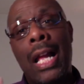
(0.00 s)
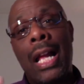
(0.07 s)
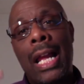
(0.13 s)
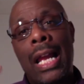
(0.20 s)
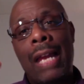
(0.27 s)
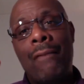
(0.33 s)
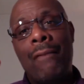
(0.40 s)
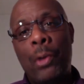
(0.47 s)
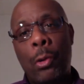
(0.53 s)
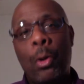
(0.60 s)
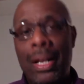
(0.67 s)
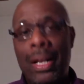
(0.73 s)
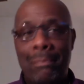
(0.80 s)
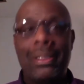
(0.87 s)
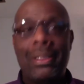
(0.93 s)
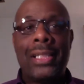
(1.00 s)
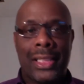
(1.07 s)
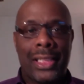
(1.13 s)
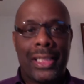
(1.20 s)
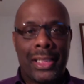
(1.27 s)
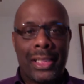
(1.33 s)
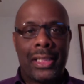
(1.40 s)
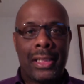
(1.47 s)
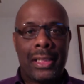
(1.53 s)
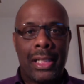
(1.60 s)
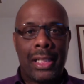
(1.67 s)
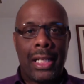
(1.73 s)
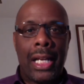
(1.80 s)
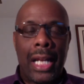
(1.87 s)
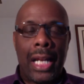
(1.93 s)
if you're in business
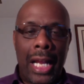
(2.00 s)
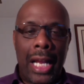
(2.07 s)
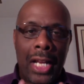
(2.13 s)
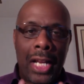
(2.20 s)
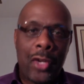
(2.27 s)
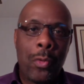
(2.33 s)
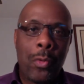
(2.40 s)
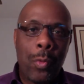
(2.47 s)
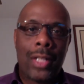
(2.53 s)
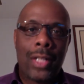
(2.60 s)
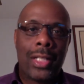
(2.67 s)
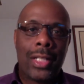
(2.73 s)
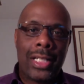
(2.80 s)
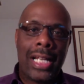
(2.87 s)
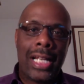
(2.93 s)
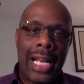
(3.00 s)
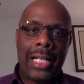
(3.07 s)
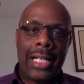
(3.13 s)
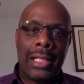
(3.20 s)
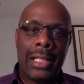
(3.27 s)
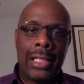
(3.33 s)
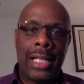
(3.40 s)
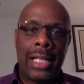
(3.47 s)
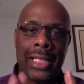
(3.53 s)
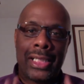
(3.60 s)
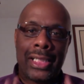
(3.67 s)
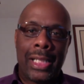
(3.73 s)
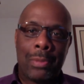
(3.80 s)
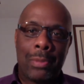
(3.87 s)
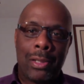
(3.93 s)
and you want to take that
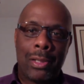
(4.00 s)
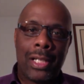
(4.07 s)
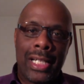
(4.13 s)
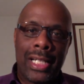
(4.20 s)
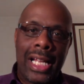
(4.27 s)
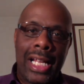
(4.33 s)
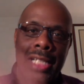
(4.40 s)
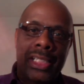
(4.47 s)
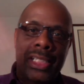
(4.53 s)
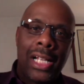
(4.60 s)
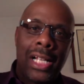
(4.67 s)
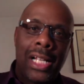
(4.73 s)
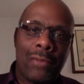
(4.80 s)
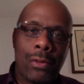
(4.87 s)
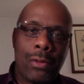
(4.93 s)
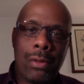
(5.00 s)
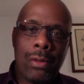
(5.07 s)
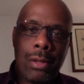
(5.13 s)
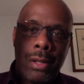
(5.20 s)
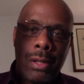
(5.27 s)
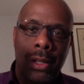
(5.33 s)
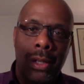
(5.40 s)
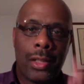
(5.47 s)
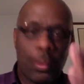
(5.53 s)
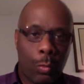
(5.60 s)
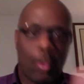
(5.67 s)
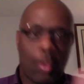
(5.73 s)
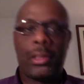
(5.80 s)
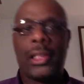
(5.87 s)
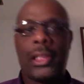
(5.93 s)
step to the next level, the
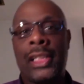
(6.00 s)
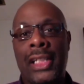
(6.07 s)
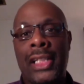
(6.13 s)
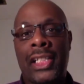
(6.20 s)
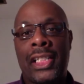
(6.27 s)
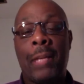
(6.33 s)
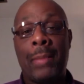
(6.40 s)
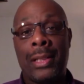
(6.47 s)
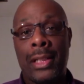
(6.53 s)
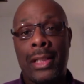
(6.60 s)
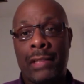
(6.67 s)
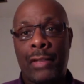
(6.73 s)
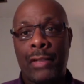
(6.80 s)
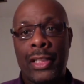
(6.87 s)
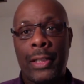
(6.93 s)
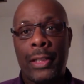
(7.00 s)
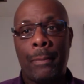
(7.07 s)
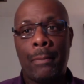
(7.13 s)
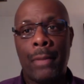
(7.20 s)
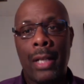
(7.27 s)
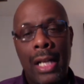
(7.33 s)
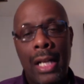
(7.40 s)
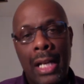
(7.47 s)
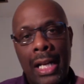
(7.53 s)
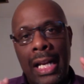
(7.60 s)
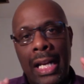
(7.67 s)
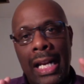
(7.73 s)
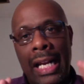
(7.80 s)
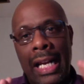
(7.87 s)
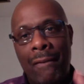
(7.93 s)
World Success Summit is for you.
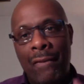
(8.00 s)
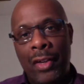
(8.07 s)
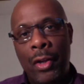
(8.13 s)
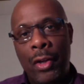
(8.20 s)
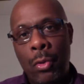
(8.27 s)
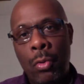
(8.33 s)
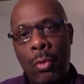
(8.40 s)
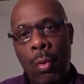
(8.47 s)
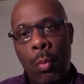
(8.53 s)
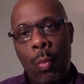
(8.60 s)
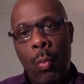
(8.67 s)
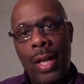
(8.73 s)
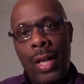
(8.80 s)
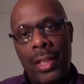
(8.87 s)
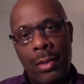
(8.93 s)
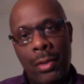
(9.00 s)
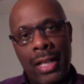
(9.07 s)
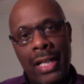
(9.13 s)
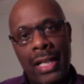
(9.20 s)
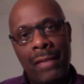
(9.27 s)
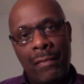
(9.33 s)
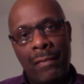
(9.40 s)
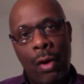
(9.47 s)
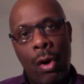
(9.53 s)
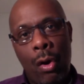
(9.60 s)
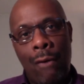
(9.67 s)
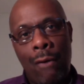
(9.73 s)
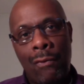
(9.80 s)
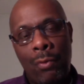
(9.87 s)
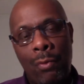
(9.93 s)
If you want to get
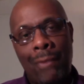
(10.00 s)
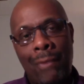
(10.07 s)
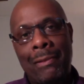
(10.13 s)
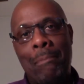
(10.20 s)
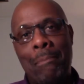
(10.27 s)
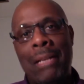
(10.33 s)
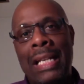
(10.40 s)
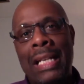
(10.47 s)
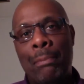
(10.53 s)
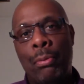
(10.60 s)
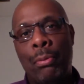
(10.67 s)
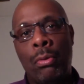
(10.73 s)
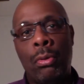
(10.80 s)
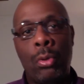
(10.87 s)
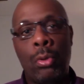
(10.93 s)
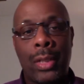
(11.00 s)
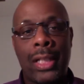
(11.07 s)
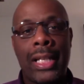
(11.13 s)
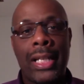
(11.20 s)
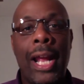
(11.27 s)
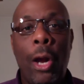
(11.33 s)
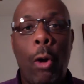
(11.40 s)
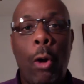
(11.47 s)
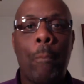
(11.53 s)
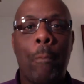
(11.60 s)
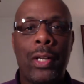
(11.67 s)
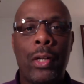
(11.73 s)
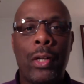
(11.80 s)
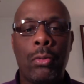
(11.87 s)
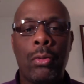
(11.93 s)
involved with some people who can help
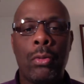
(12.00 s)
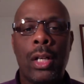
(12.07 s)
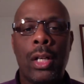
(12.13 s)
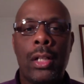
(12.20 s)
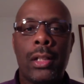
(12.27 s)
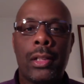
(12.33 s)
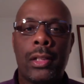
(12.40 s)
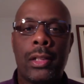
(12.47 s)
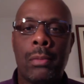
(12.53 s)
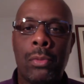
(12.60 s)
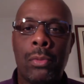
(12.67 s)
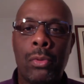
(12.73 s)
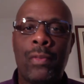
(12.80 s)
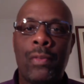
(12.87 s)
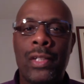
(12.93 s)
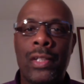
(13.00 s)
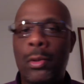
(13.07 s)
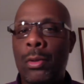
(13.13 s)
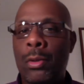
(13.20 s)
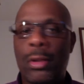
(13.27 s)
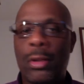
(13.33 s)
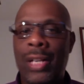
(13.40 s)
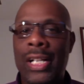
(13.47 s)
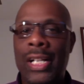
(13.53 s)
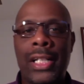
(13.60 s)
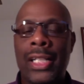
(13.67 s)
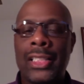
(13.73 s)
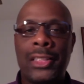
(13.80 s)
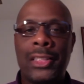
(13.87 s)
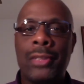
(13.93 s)
you to move into an arena
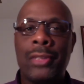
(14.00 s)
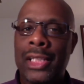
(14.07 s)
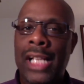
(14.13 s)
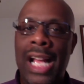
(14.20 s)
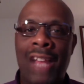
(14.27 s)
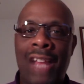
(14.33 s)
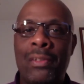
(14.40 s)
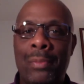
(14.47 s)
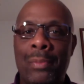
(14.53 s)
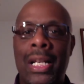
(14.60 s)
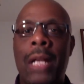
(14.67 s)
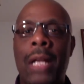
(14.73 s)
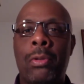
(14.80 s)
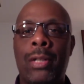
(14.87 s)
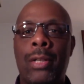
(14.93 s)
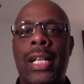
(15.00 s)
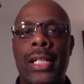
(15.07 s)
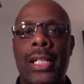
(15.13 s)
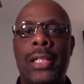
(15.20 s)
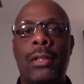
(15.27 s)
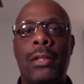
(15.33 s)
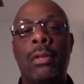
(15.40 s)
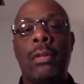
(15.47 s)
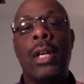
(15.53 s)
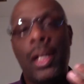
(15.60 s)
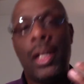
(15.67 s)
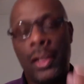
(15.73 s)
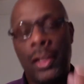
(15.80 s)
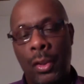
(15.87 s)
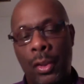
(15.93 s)
that you just haven't been able to get into,
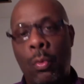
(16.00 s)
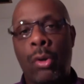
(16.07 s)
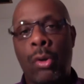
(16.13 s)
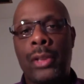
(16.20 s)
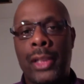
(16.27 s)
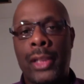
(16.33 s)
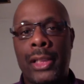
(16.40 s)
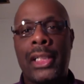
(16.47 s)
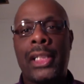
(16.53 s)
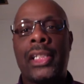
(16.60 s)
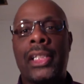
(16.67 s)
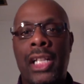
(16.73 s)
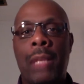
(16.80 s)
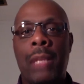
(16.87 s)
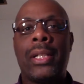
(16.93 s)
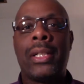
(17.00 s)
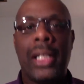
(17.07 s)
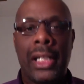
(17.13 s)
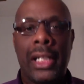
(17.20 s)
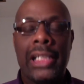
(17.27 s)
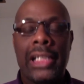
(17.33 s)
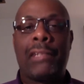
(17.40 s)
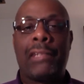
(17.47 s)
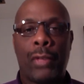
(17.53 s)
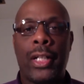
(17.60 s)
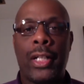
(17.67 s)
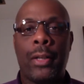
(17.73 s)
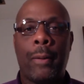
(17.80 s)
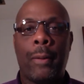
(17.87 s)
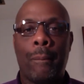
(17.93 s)
the World Success Summit is for
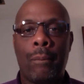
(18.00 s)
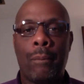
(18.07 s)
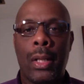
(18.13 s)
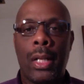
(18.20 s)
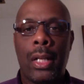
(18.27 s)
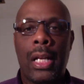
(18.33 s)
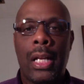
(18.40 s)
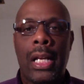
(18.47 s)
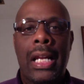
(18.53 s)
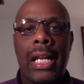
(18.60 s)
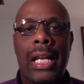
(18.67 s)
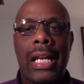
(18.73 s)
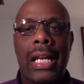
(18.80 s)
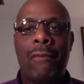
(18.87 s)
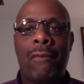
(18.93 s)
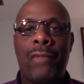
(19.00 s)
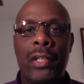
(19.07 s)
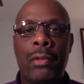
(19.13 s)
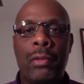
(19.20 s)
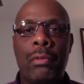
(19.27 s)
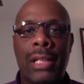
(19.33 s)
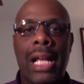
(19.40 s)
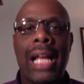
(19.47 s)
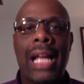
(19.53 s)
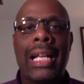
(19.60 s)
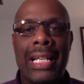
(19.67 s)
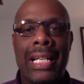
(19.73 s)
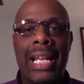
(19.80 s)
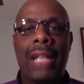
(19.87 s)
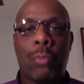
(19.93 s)
you. If you like
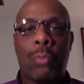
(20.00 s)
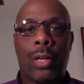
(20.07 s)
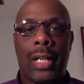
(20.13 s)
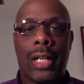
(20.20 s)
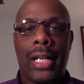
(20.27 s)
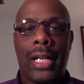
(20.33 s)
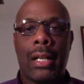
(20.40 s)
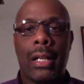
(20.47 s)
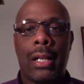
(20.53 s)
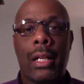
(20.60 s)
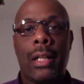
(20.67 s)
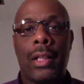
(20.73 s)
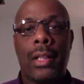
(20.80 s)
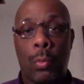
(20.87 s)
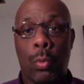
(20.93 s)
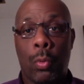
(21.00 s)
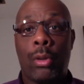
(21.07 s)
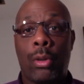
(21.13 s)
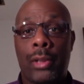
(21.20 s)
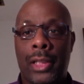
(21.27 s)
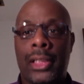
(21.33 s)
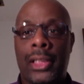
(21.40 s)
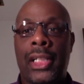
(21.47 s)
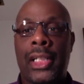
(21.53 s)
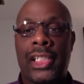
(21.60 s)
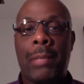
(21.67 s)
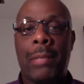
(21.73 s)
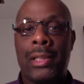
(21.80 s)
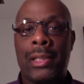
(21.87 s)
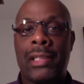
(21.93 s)
networking, the World Success
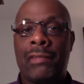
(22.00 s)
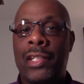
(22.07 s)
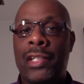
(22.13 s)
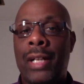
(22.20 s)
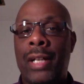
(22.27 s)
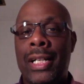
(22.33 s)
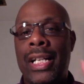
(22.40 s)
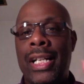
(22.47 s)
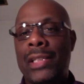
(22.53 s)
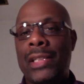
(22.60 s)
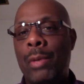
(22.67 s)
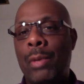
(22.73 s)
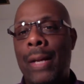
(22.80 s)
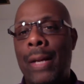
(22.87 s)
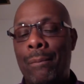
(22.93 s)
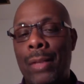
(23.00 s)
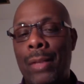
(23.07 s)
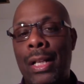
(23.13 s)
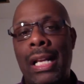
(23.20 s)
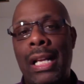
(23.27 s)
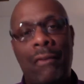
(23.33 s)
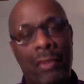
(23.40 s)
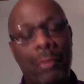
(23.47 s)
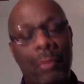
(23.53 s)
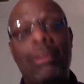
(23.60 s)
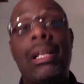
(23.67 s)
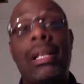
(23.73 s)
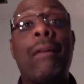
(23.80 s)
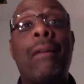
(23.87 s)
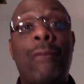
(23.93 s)
Summit is for you. And guess what? If you
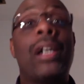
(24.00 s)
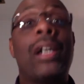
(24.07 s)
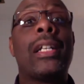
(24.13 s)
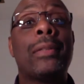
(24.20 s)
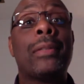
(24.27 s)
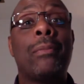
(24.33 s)
like fun,